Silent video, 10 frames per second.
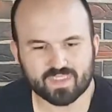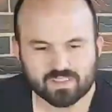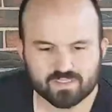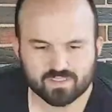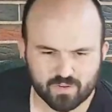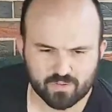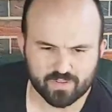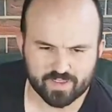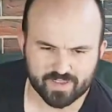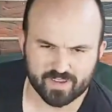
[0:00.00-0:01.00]
So
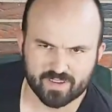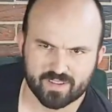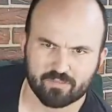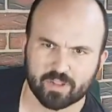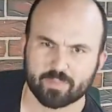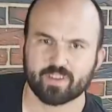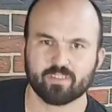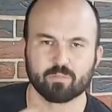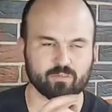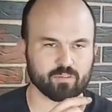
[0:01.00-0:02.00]
I wound up having
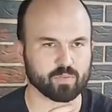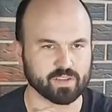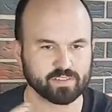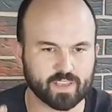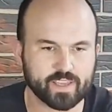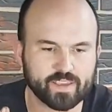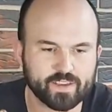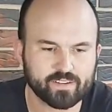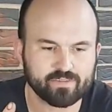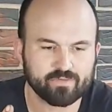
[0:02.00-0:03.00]
to replace second
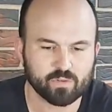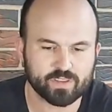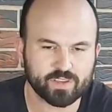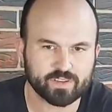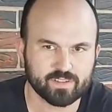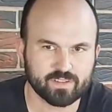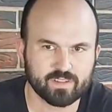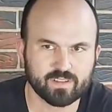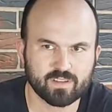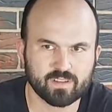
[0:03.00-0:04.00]
gear, fourth gear,
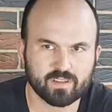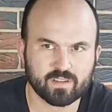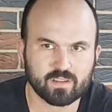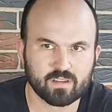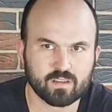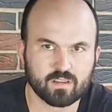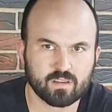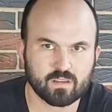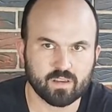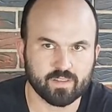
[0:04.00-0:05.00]

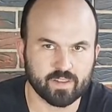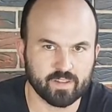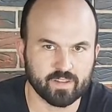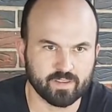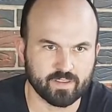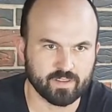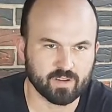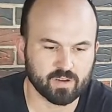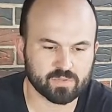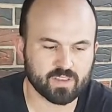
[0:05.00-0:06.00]
and then
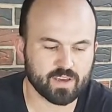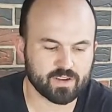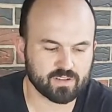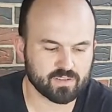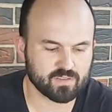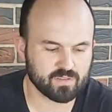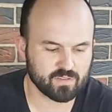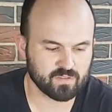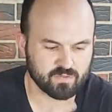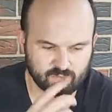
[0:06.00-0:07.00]
the hub slider
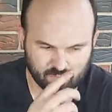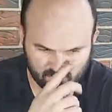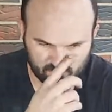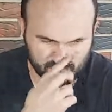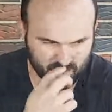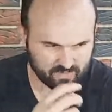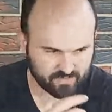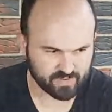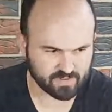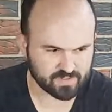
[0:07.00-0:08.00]
for
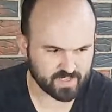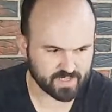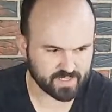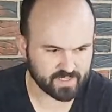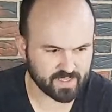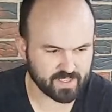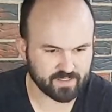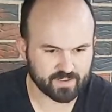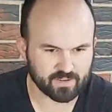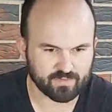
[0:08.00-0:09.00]
first, second,
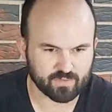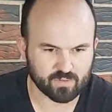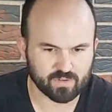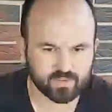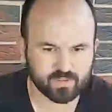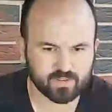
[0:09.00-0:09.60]
and third, fourth.